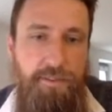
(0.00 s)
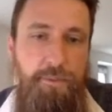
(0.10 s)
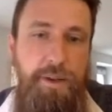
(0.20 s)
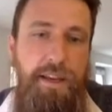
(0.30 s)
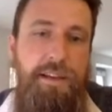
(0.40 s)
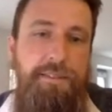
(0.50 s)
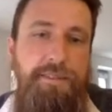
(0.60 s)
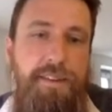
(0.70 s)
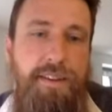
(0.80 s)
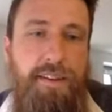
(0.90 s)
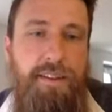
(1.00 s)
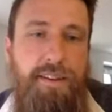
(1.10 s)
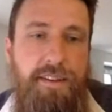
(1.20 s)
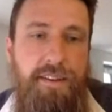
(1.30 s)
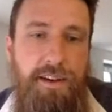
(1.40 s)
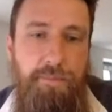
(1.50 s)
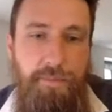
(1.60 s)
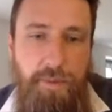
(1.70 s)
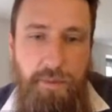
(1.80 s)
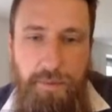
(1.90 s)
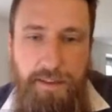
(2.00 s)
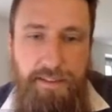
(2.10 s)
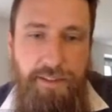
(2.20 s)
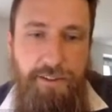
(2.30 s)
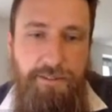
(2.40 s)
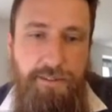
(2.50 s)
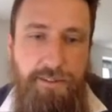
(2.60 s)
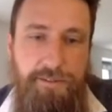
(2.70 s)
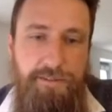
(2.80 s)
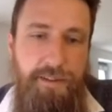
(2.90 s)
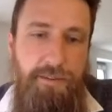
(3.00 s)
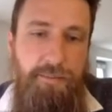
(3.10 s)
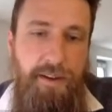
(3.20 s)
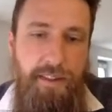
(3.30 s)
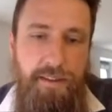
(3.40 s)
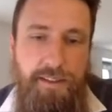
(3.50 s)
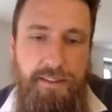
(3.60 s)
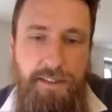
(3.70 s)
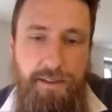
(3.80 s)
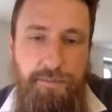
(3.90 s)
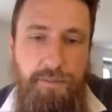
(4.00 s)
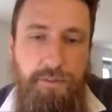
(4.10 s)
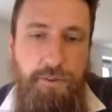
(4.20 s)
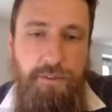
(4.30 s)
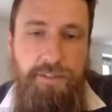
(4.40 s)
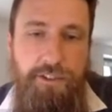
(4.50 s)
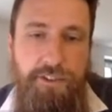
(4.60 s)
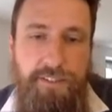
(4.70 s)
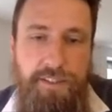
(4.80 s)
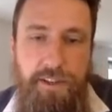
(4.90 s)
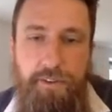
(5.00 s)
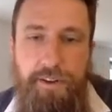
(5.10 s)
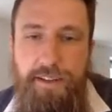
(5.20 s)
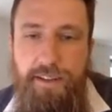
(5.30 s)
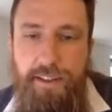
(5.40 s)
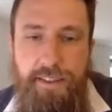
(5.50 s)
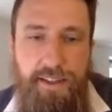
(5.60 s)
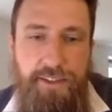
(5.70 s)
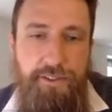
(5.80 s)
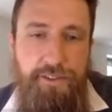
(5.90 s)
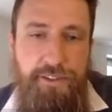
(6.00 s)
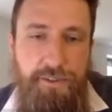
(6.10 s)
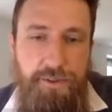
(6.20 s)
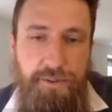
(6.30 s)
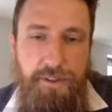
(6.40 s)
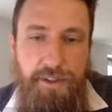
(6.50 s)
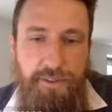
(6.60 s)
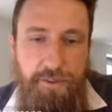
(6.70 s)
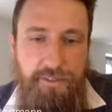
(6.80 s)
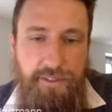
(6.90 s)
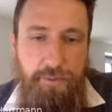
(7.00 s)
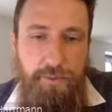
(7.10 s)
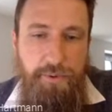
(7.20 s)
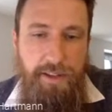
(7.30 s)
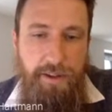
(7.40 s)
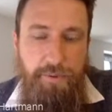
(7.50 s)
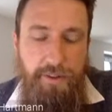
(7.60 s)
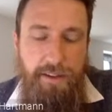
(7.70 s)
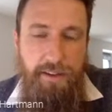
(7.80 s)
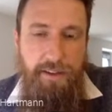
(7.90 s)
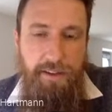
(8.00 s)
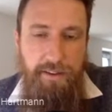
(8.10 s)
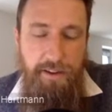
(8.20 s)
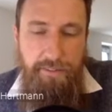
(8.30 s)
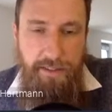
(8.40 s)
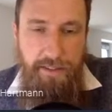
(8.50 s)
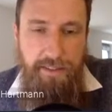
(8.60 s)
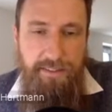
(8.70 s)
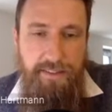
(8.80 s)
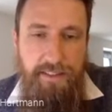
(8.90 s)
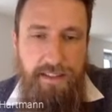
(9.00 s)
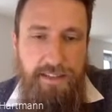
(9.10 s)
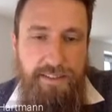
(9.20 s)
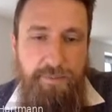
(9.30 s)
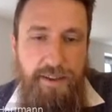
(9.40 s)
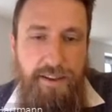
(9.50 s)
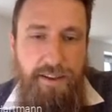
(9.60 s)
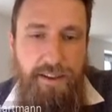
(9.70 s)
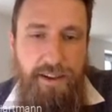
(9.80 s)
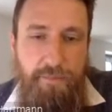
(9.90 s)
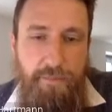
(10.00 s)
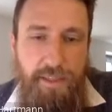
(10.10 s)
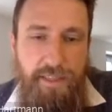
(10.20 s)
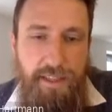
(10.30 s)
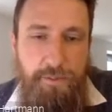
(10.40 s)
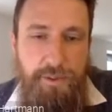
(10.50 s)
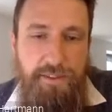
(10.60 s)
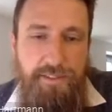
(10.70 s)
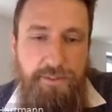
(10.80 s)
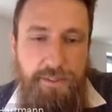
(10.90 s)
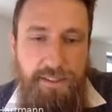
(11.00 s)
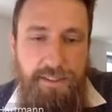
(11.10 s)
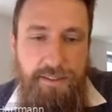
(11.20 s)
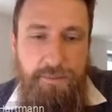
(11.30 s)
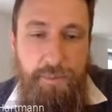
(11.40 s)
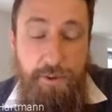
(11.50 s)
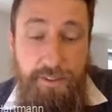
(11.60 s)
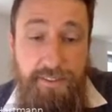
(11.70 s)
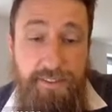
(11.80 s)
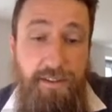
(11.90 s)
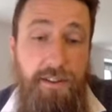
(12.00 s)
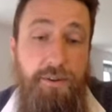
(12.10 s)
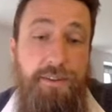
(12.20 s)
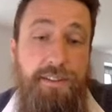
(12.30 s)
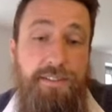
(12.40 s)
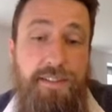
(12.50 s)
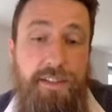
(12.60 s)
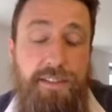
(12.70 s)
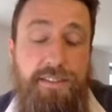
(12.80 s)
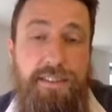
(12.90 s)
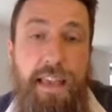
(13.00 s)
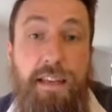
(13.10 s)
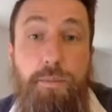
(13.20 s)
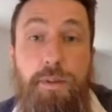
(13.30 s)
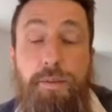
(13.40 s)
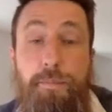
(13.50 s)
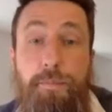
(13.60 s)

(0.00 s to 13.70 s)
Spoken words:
We have plenty of other cool features integrated. I think I don't need to step through every single item. I think what is really important, though, is that it's scalable.